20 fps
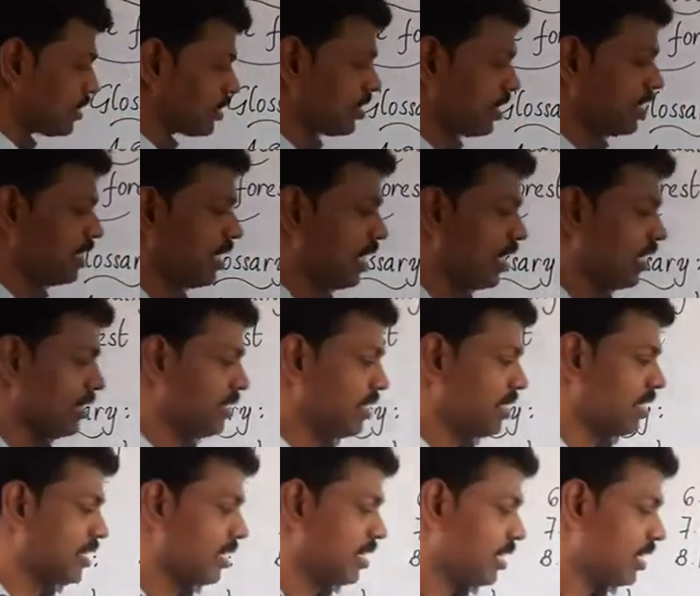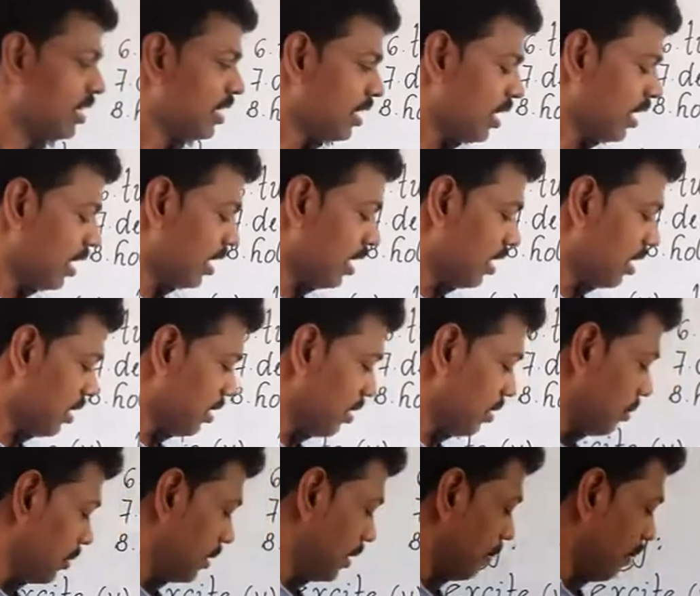said that
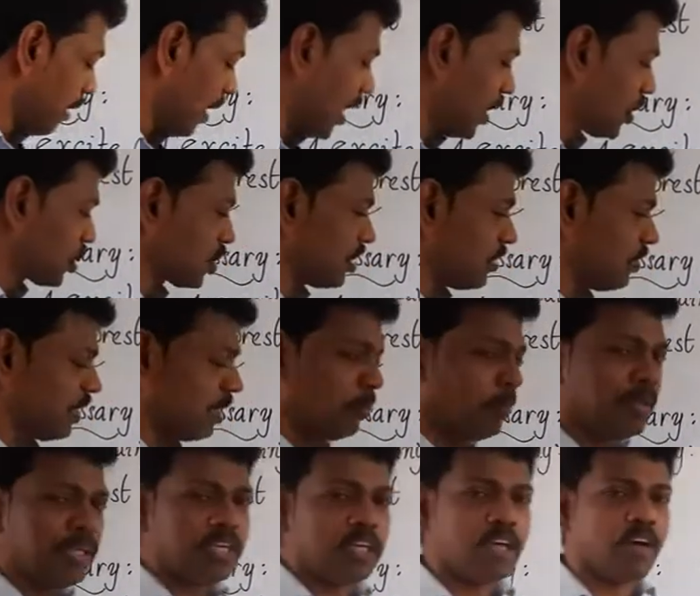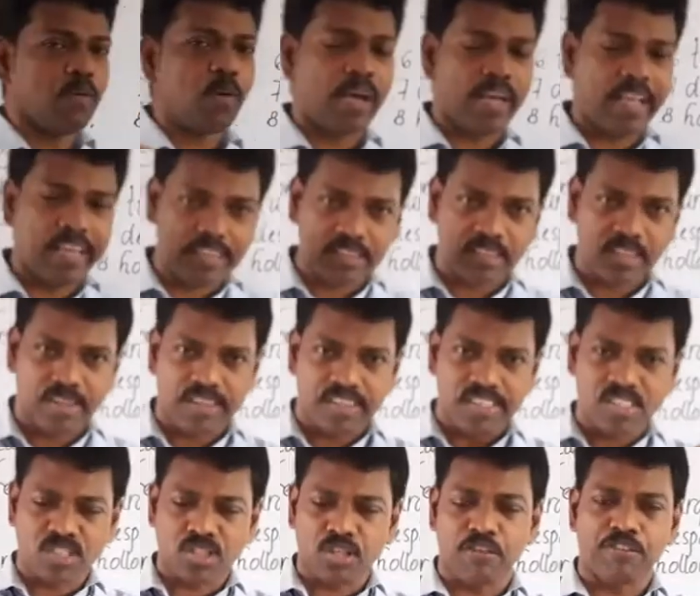the Palash tree will be wearing the
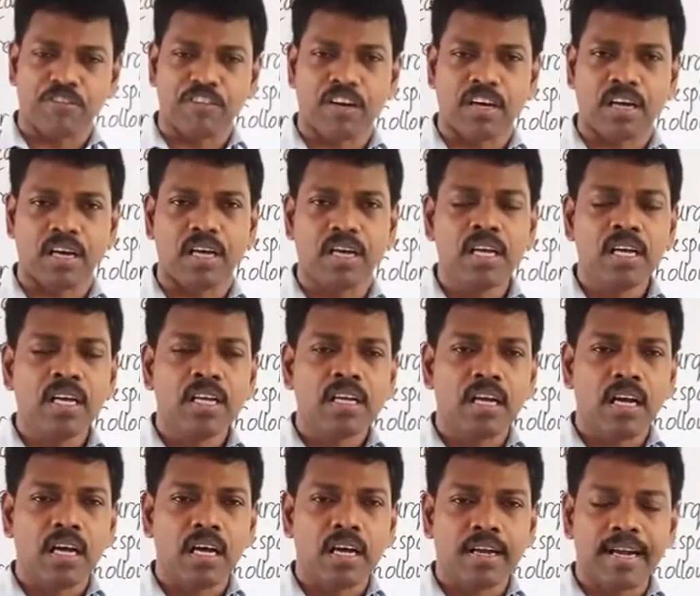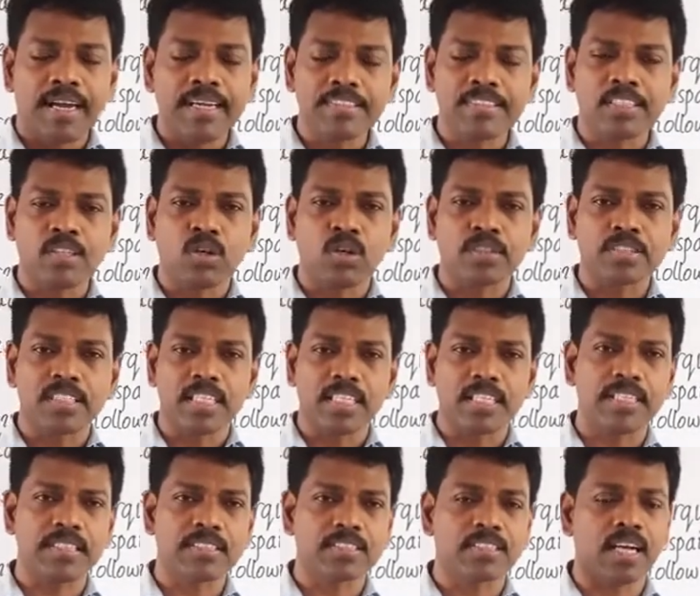dress of rising or
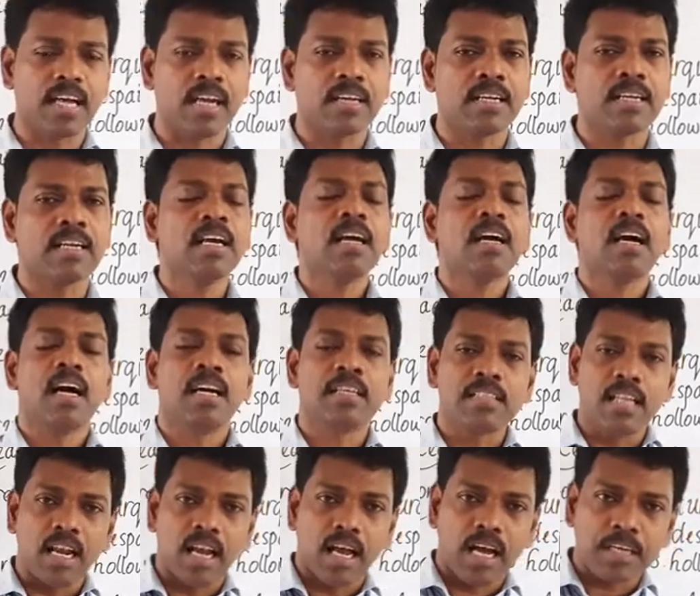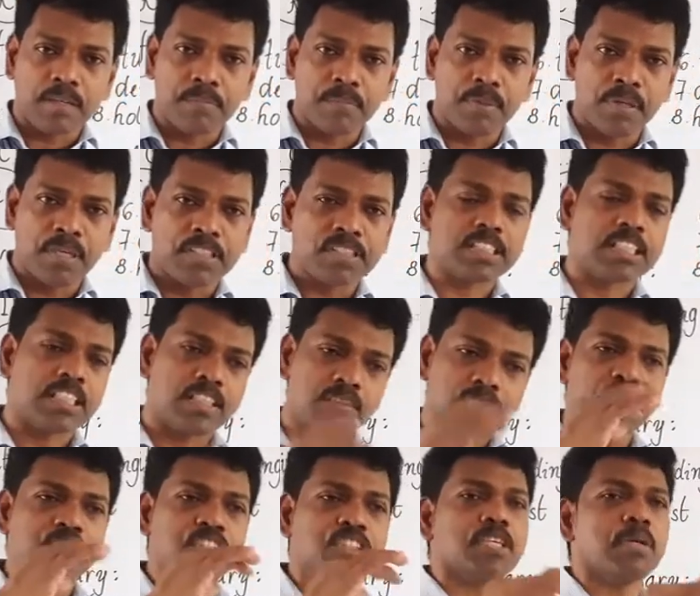setting sun. And the lark bird, she
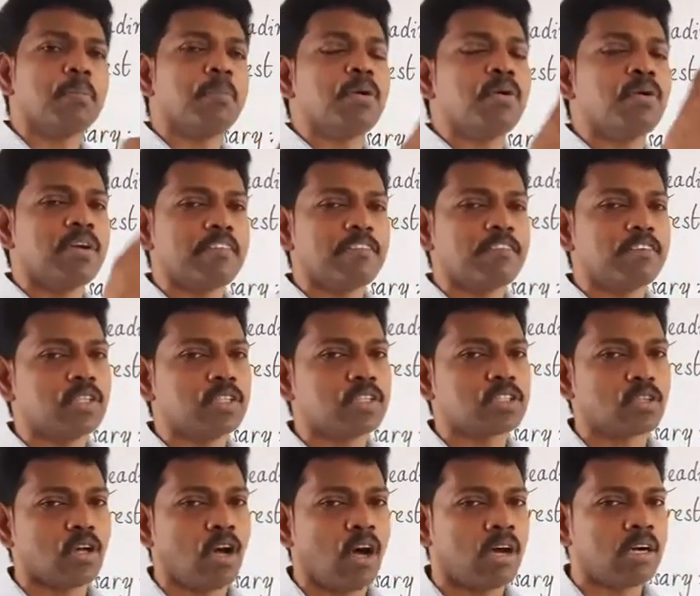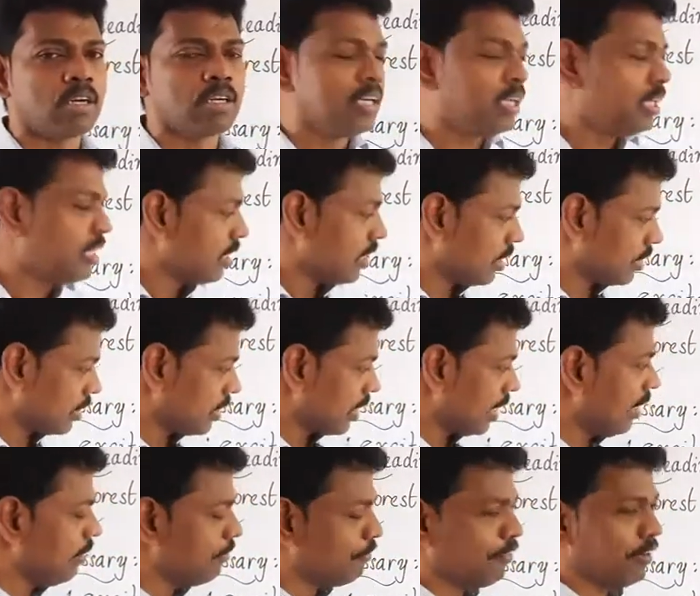will sing beautiful song. And the
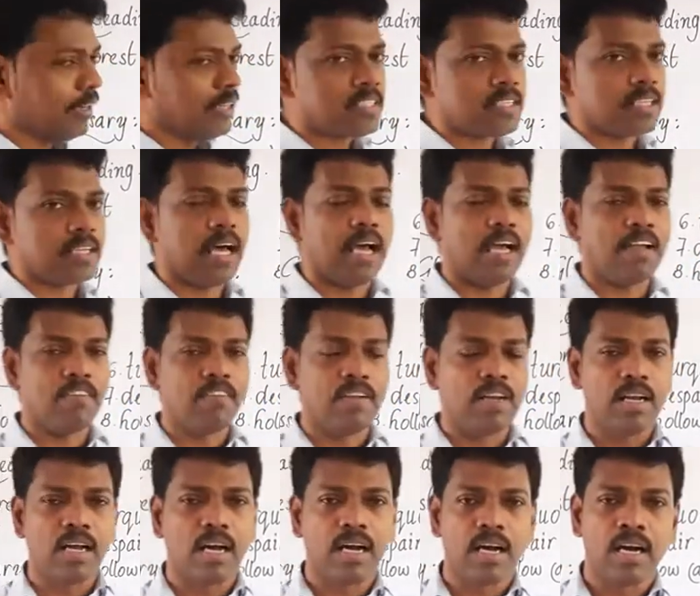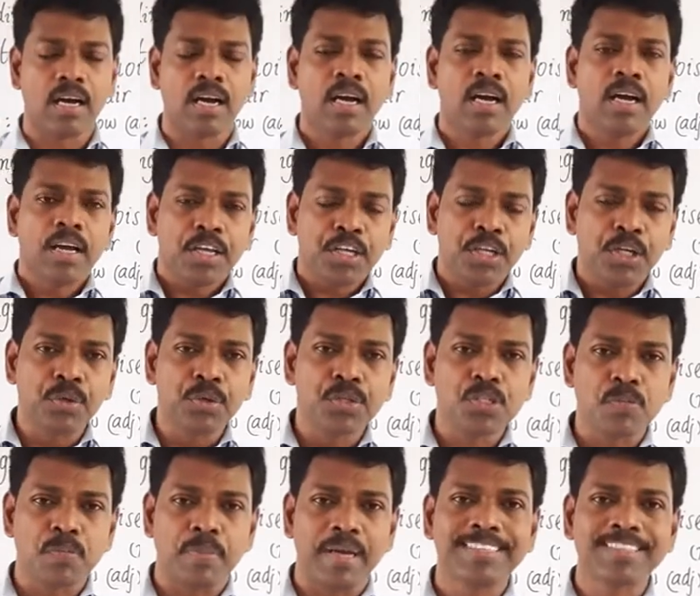elephant said, I will
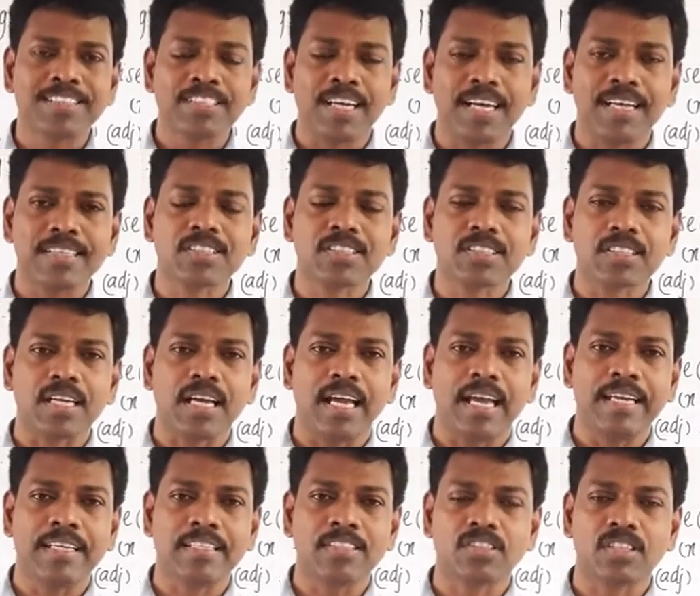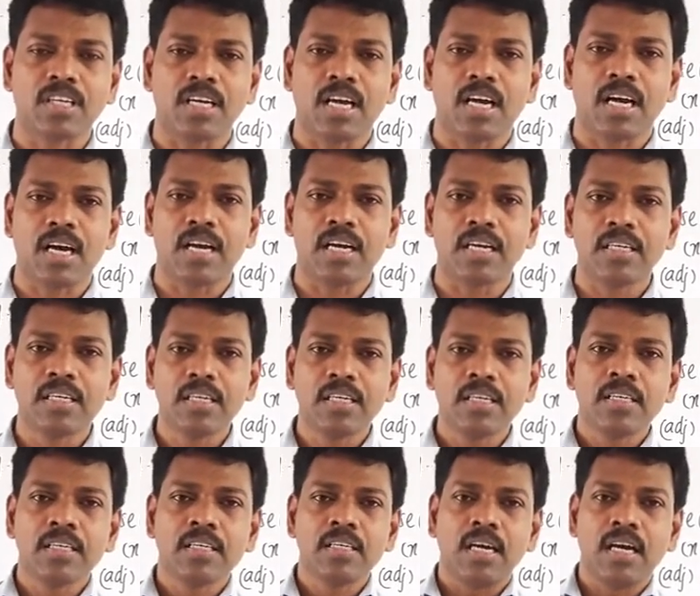use my tusk and
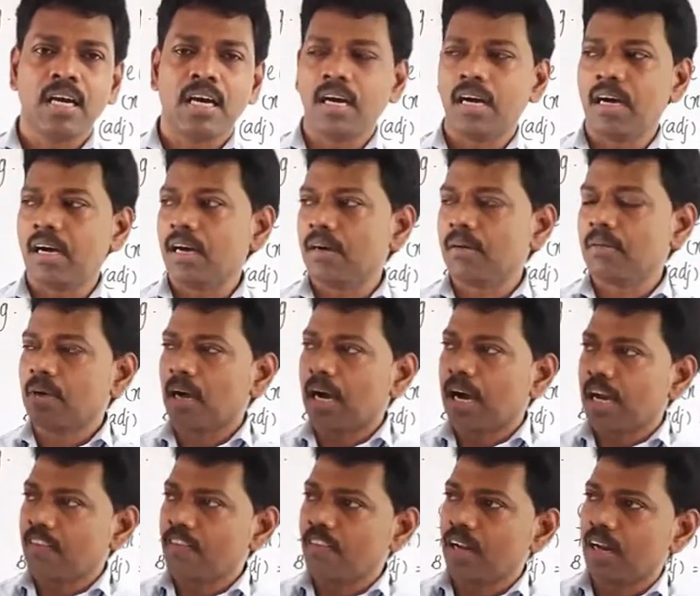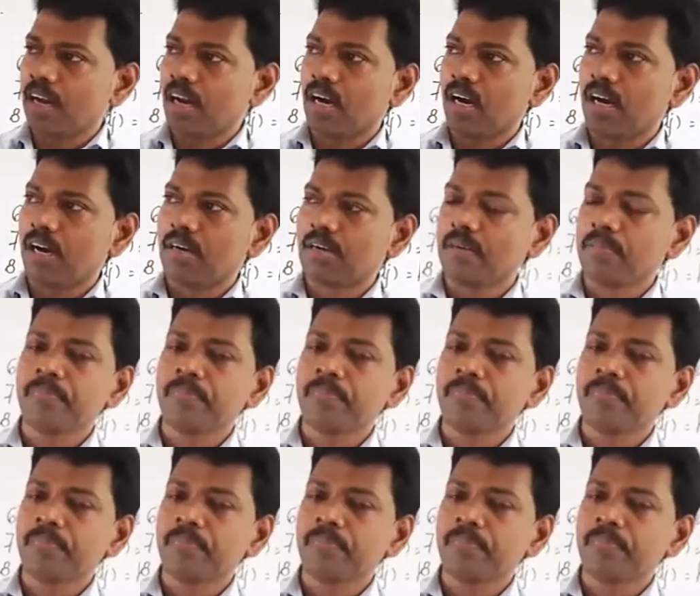I will